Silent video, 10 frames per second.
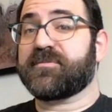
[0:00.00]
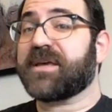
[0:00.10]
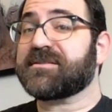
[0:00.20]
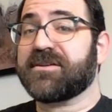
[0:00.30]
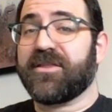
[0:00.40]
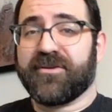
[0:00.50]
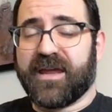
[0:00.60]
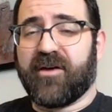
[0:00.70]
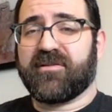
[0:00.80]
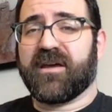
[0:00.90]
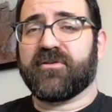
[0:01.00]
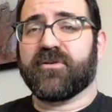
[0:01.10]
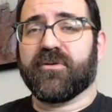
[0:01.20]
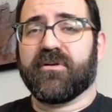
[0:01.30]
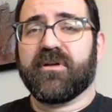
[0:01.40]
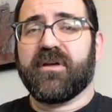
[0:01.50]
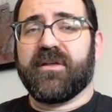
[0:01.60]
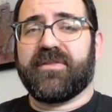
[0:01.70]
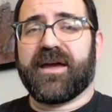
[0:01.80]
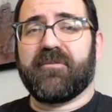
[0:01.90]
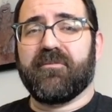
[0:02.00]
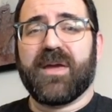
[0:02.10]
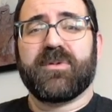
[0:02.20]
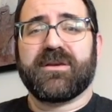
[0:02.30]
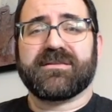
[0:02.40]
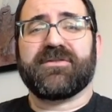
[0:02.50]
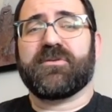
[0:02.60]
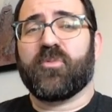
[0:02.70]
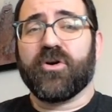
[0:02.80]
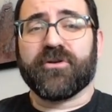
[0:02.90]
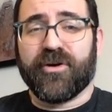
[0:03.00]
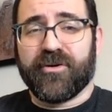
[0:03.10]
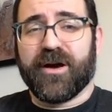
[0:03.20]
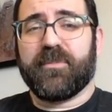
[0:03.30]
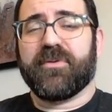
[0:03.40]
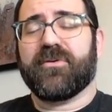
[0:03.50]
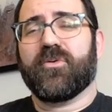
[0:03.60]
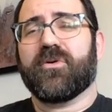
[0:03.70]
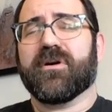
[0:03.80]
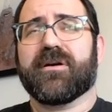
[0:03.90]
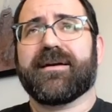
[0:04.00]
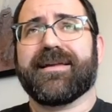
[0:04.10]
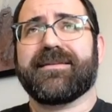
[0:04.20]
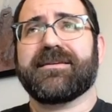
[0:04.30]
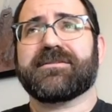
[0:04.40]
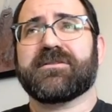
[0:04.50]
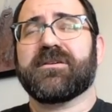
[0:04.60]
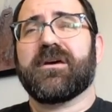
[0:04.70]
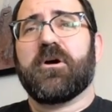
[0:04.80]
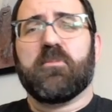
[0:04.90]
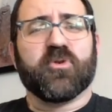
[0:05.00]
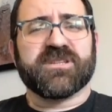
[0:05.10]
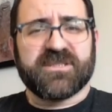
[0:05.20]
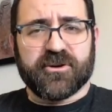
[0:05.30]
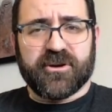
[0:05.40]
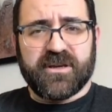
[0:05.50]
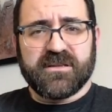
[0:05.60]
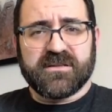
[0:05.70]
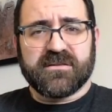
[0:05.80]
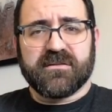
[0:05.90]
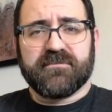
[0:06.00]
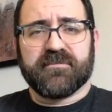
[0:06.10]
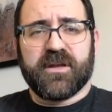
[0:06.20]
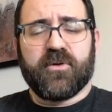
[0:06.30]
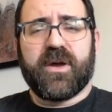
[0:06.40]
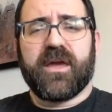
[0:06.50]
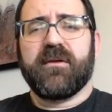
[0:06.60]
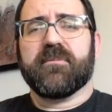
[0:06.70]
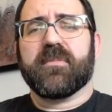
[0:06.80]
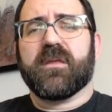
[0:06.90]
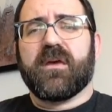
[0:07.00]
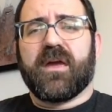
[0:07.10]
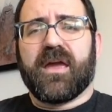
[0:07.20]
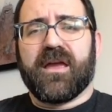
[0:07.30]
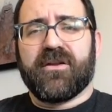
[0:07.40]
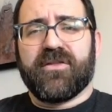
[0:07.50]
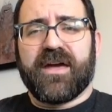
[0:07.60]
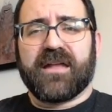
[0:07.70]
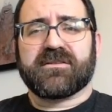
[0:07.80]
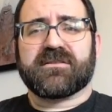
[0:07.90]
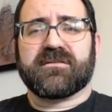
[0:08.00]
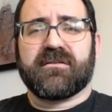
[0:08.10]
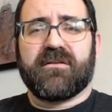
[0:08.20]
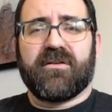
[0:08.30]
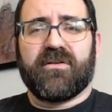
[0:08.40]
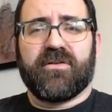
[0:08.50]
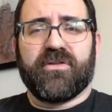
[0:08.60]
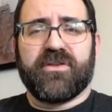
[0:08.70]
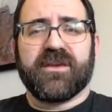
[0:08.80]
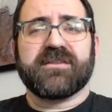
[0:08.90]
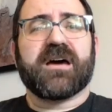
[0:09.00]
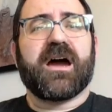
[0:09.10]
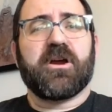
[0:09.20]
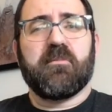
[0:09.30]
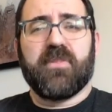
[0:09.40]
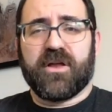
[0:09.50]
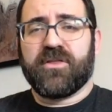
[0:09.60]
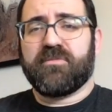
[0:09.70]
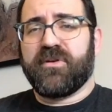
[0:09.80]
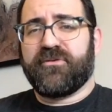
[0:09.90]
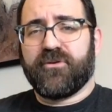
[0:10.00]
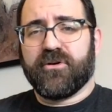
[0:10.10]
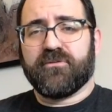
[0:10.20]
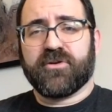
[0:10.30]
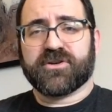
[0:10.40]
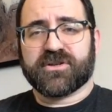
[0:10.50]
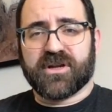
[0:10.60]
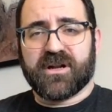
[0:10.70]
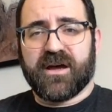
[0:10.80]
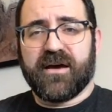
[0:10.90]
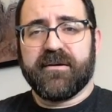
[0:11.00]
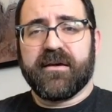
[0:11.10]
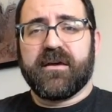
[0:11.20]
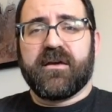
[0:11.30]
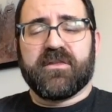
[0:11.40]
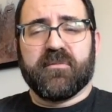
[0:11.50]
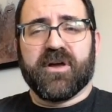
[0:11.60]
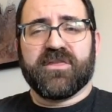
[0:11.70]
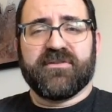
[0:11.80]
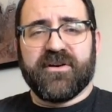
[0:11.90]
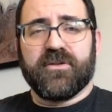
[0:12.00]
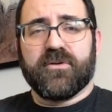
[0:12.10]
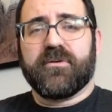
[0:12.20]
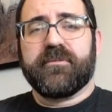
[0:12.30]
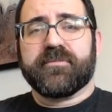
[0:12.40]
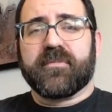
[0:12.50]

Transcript: has another countdown tool that maybe is even more grown up, or at least more serious in a way, and that's the entire month before Rosh Hashanah, the month of Elul,